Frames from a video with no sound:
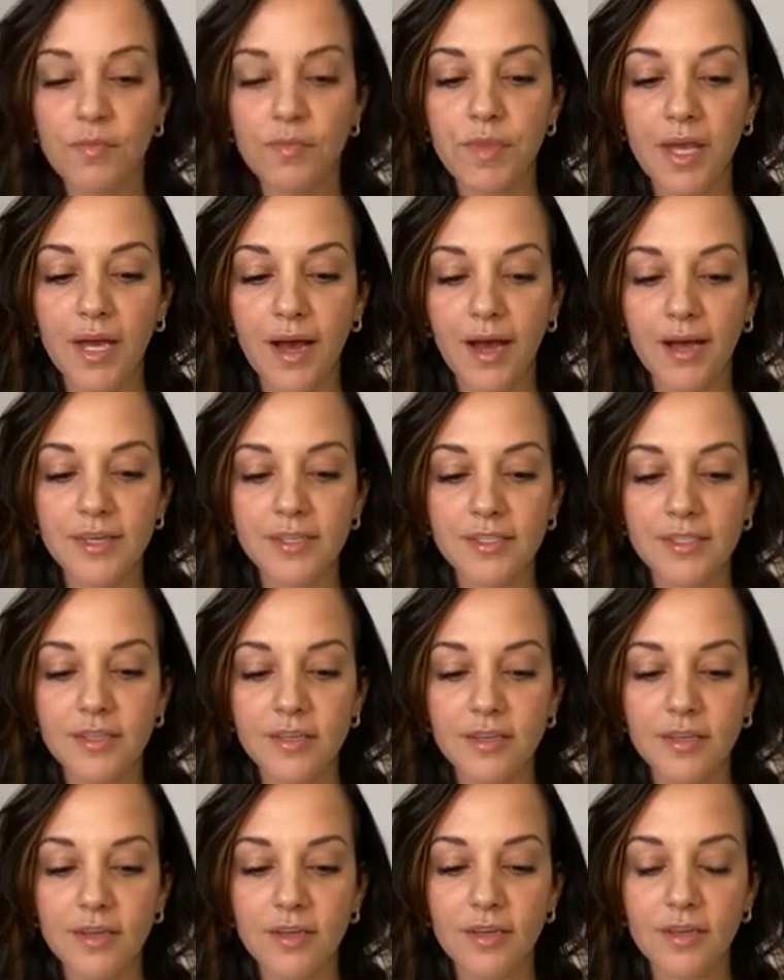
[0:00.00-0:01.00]
Because
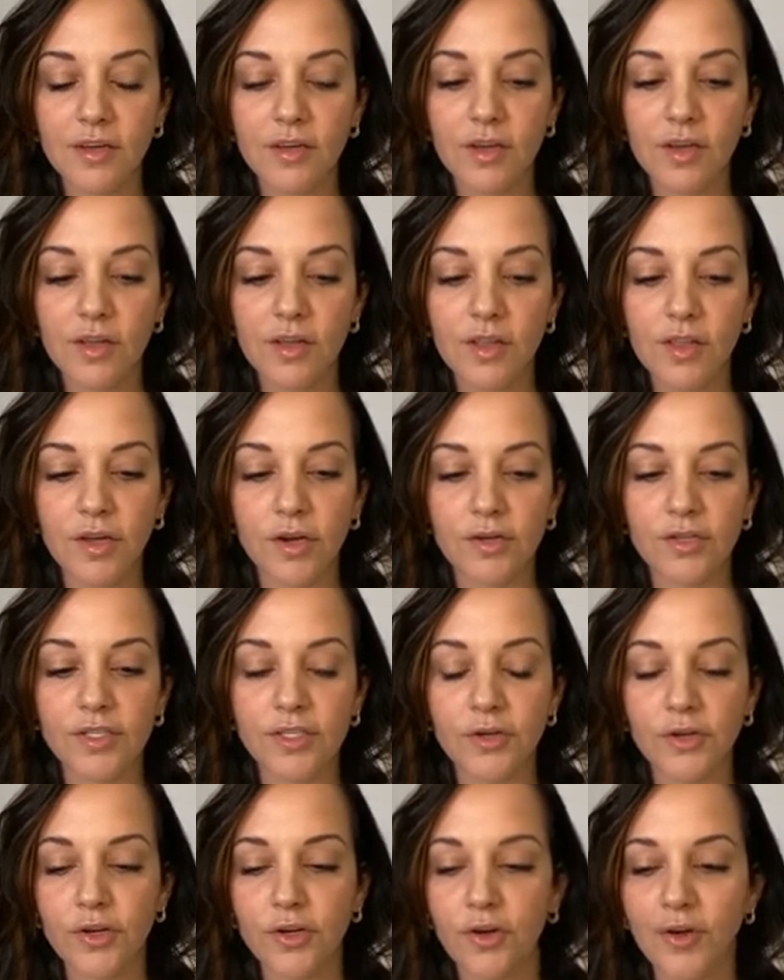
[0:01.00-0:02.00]
there's
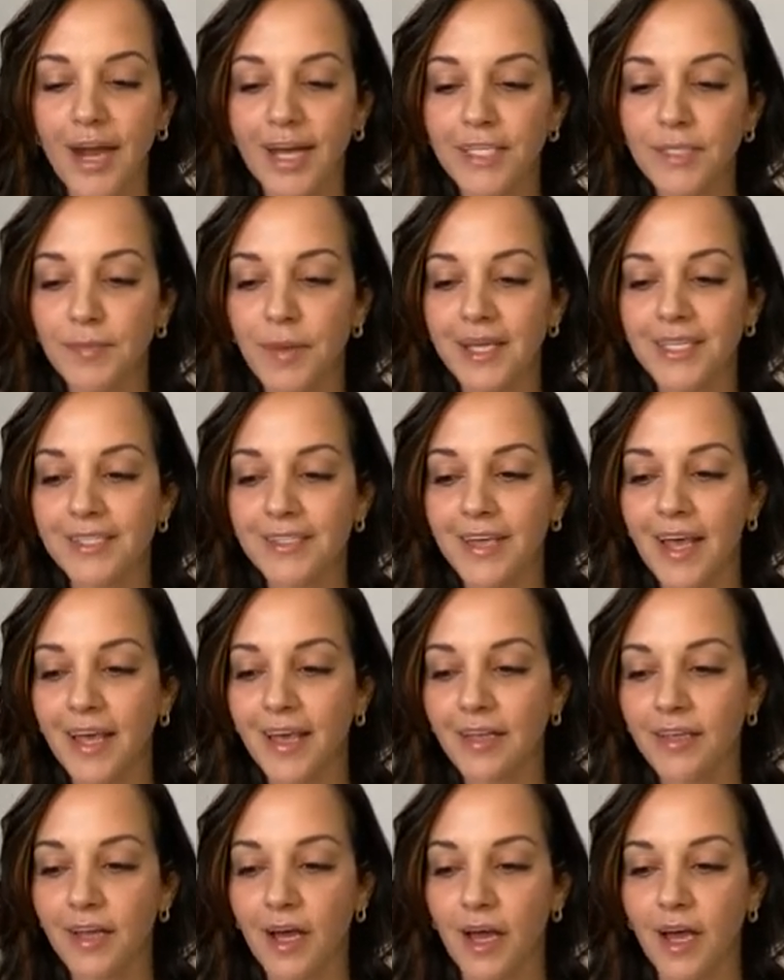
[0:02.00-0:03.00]
your next best
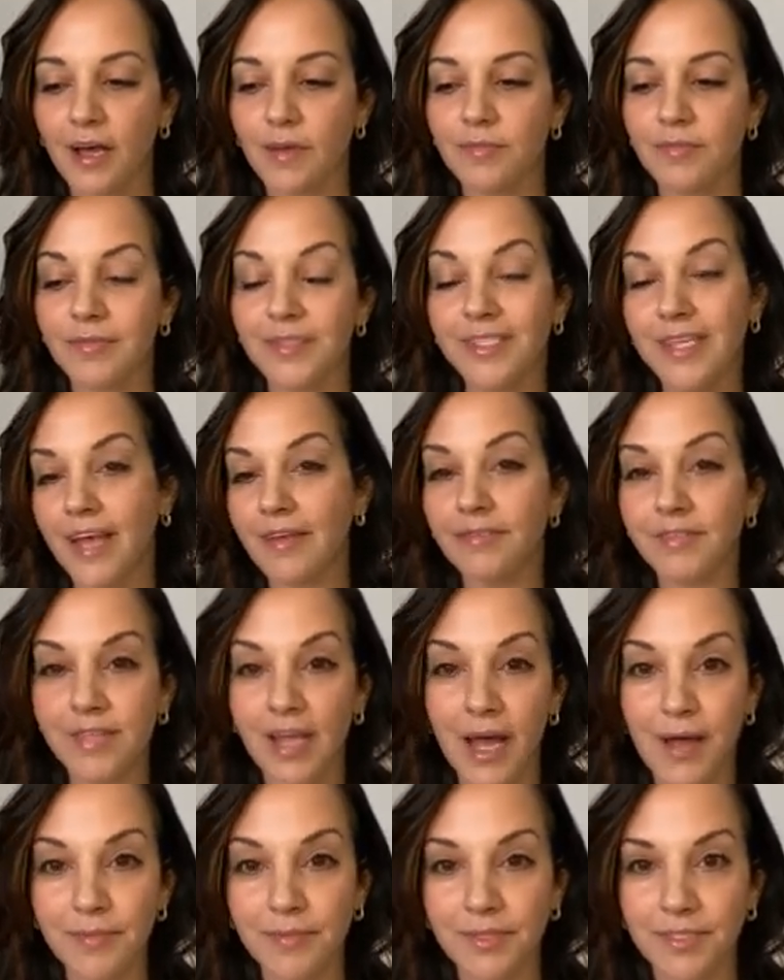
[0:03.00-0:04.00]
safe
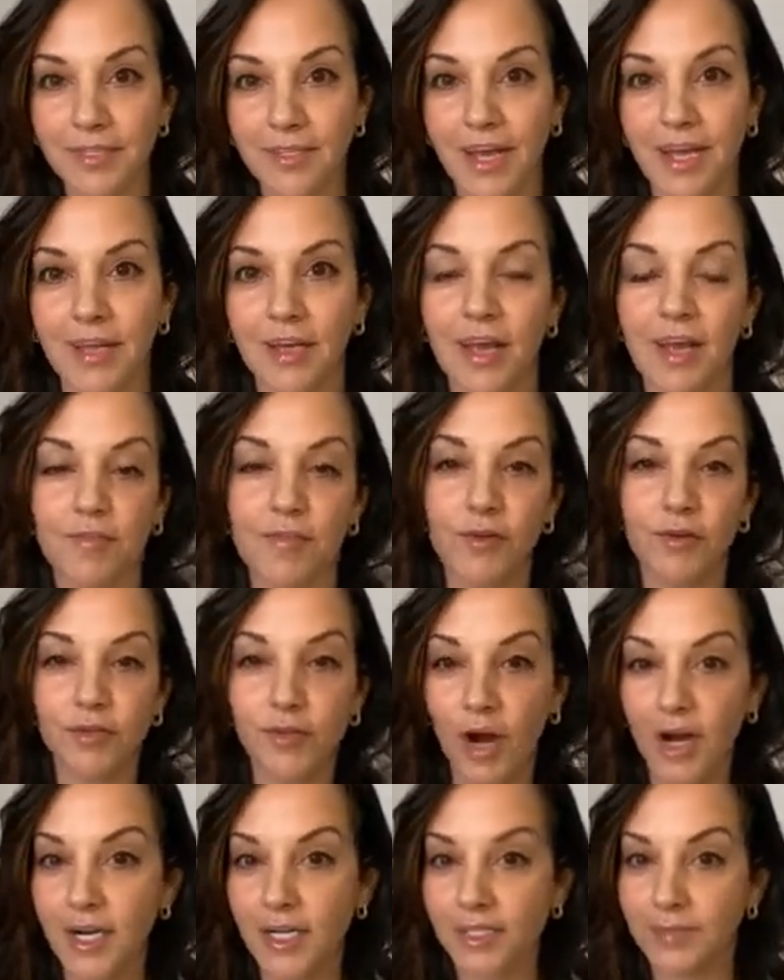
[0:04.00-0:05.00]
steps. Like if you're
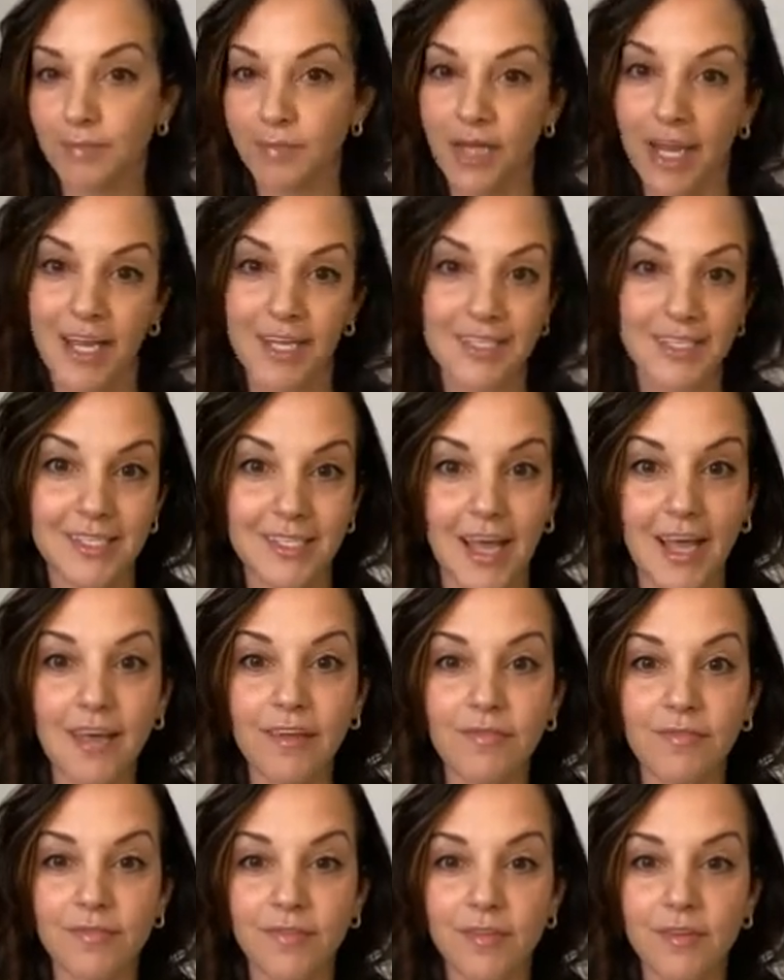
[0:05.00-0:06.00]
trying to play it
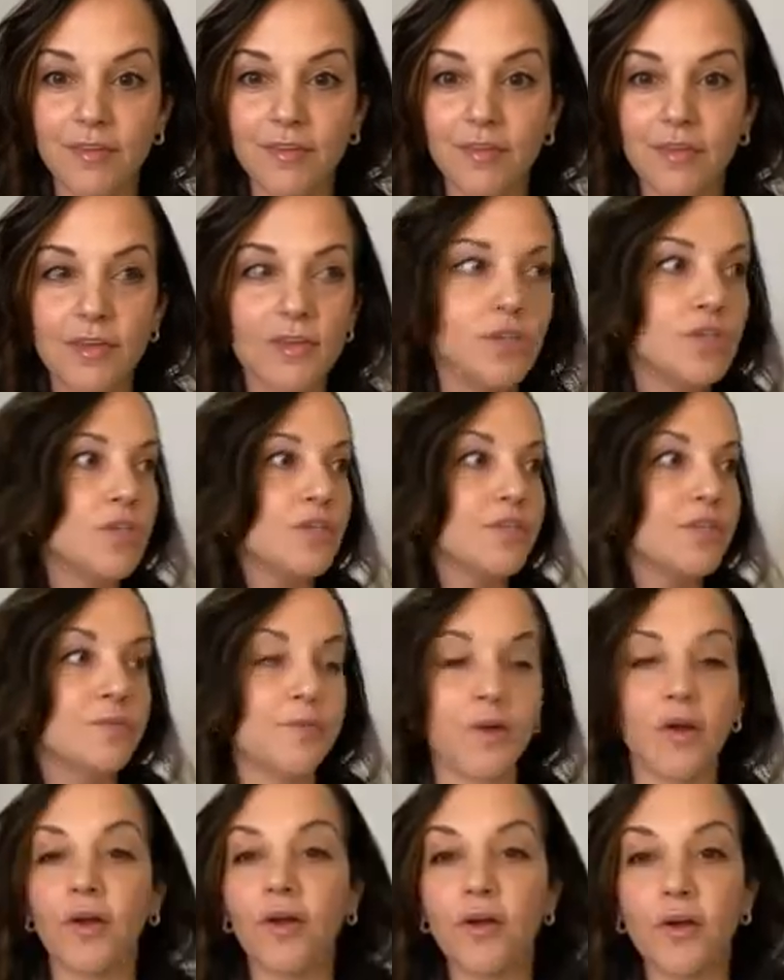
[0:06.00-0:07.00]
safe,
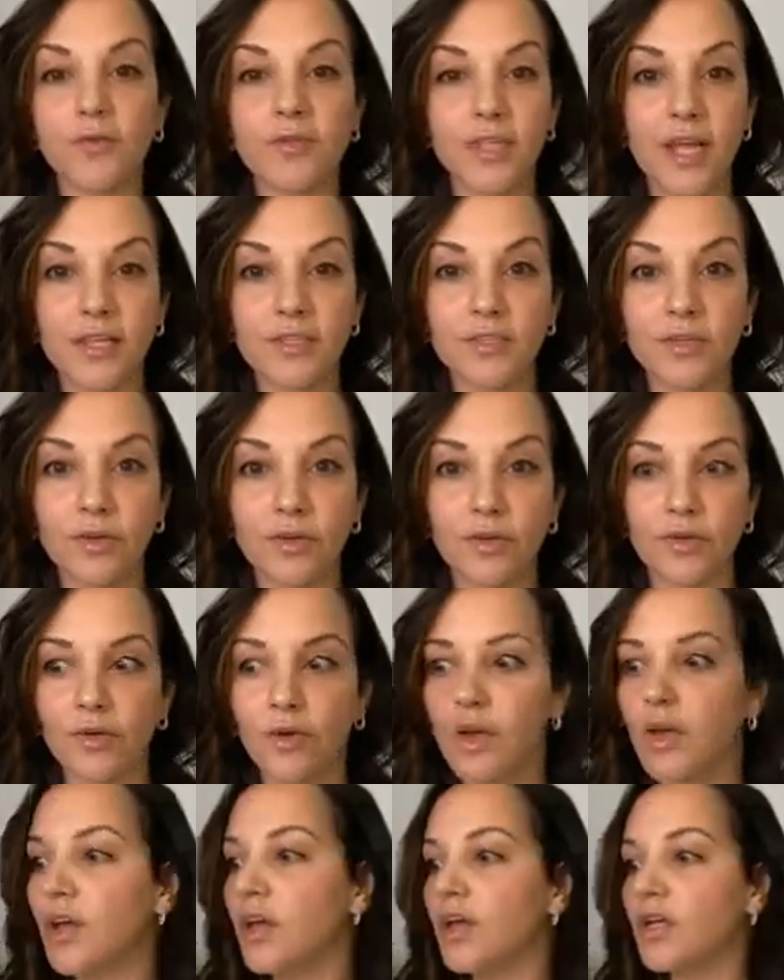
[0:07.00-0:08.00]
Spirit knows that too.
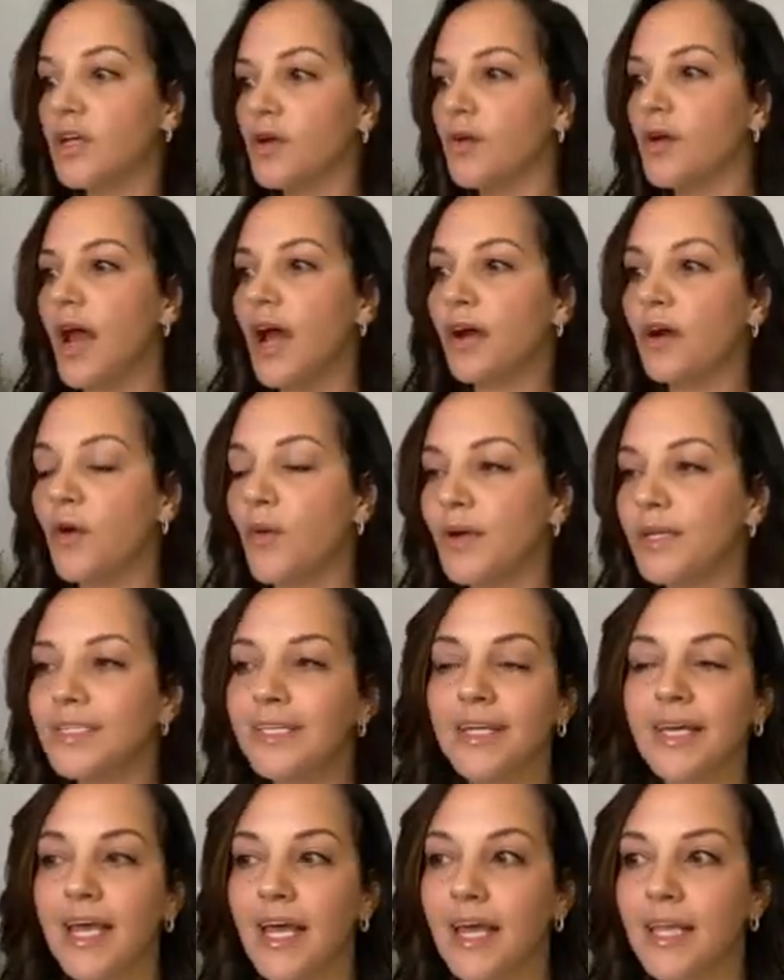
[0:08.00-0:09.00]
You're not going
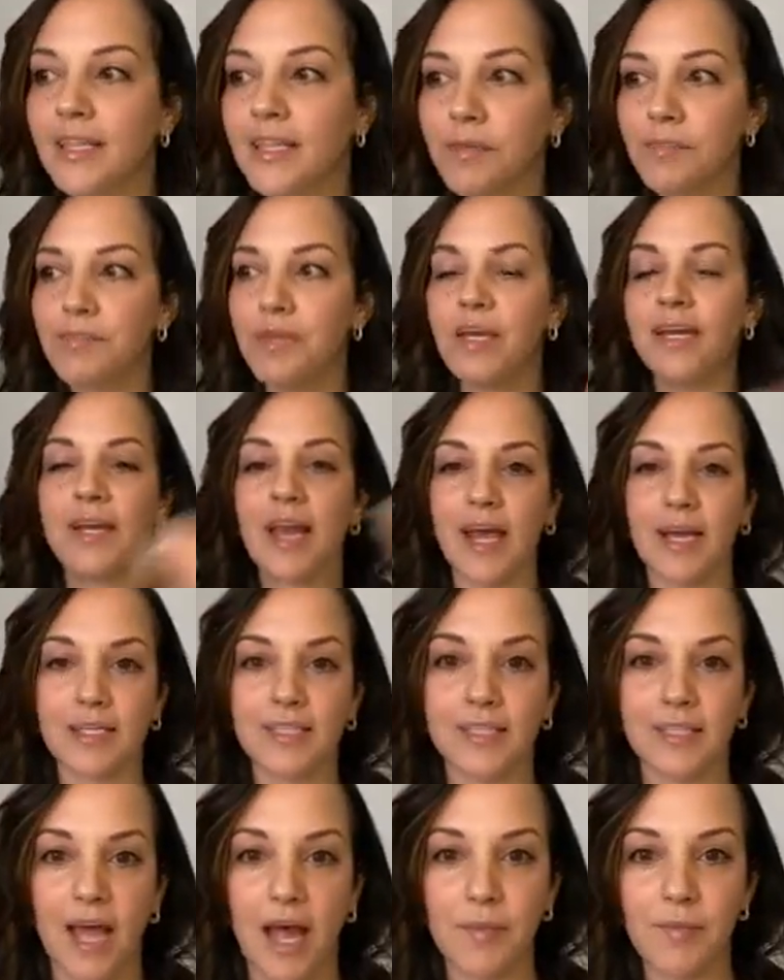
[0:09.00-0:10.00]
to get the big
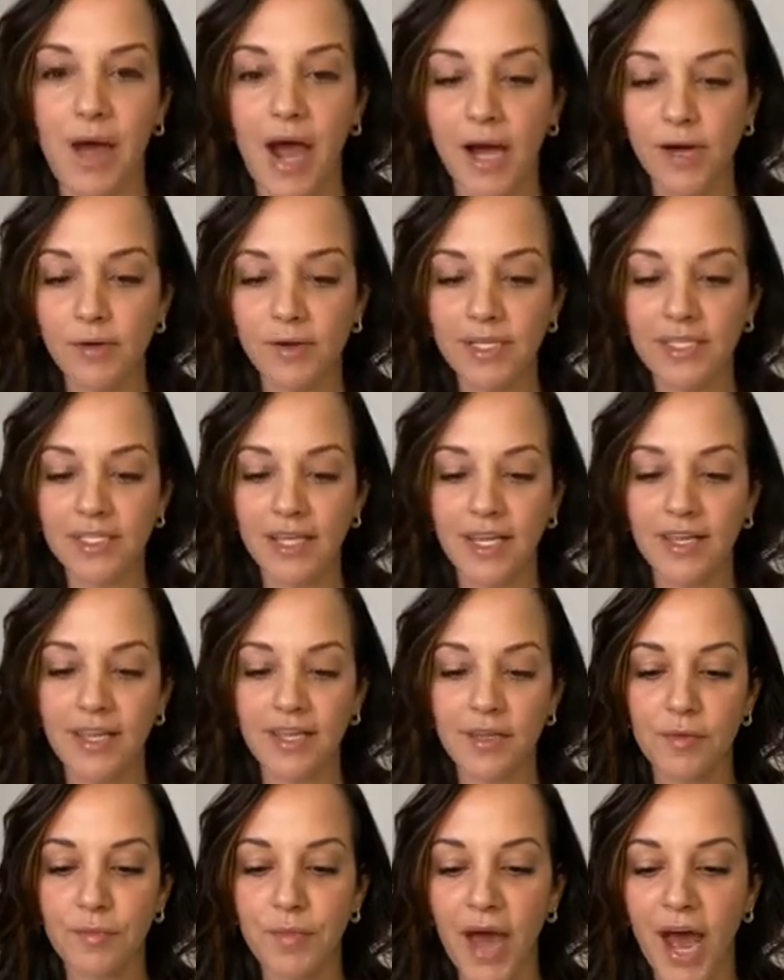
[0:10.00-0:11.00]
next step. I always say
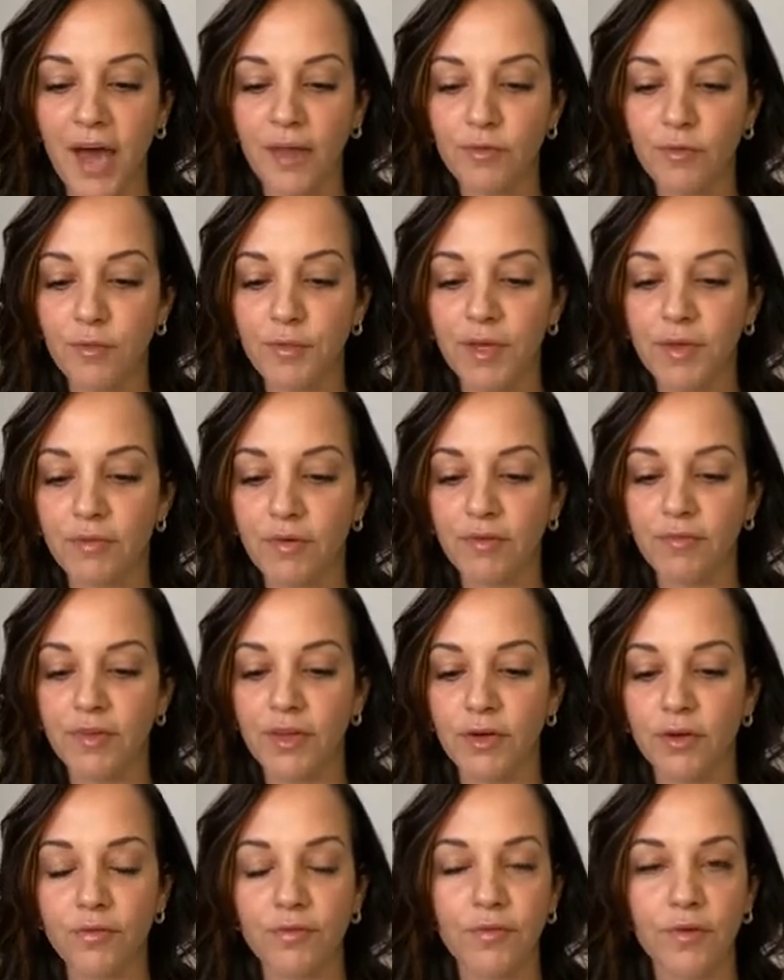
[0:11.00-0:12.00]
that the path will be
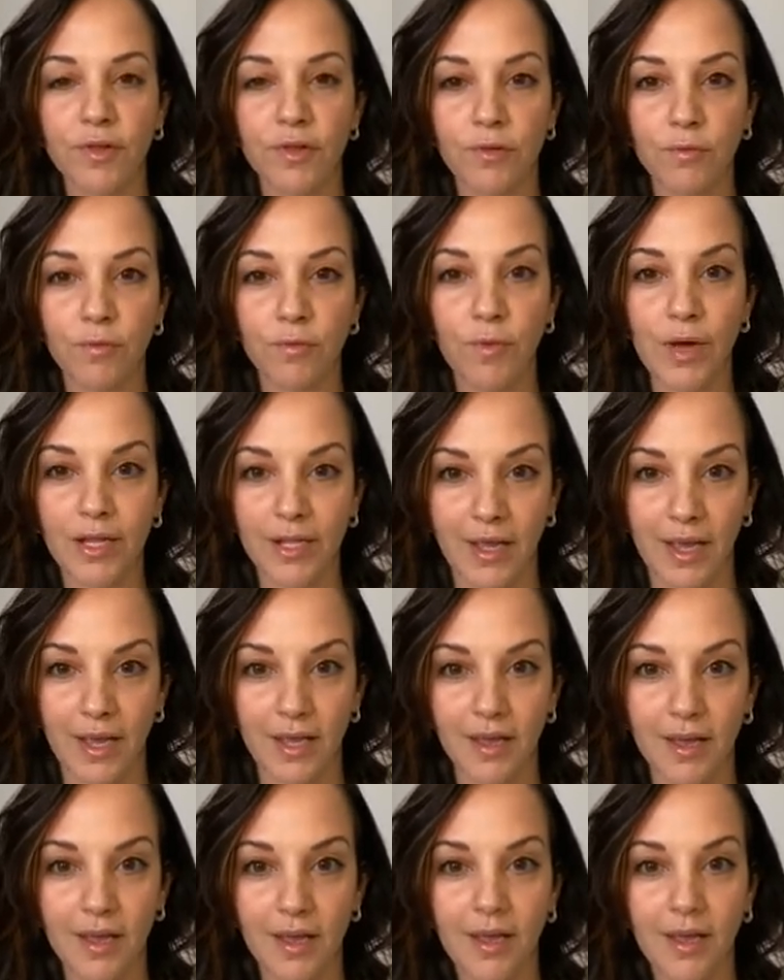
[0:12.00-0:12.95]
revealed for the willing.